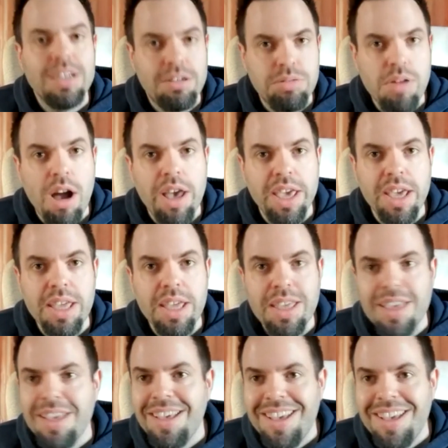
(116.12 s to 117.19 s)
crying,
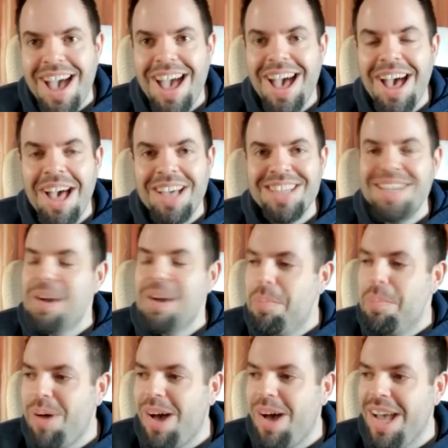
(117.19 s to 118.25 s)

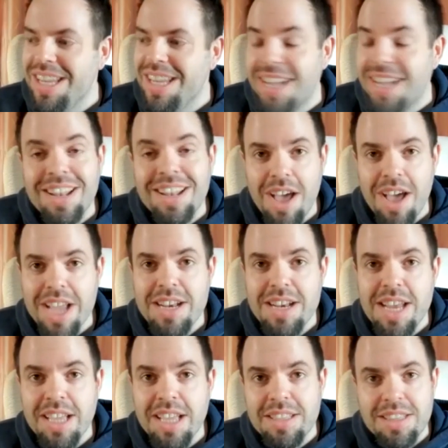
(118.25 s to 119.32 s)
by
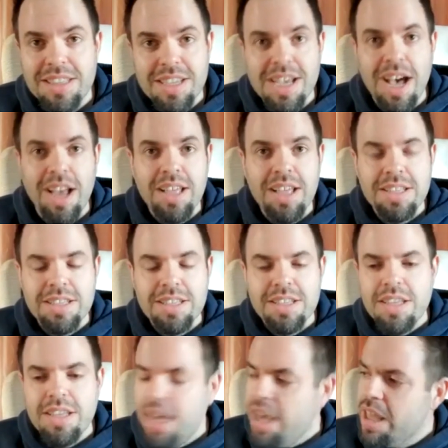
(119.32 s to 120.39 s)
lightening the color.
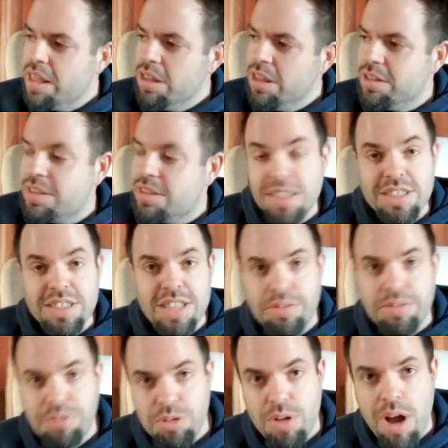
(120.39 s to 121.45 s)
In that, instead
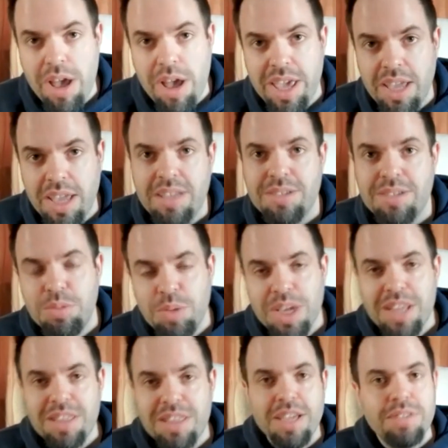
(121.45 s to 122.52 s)
of crying,
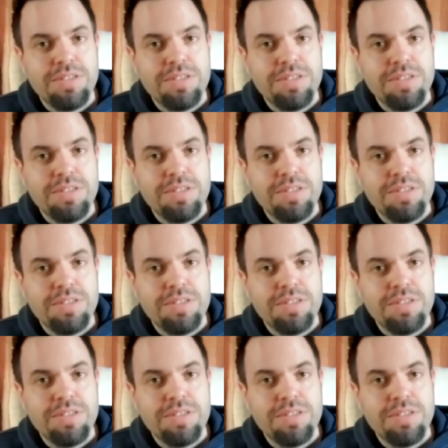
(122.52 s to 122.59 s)
we think of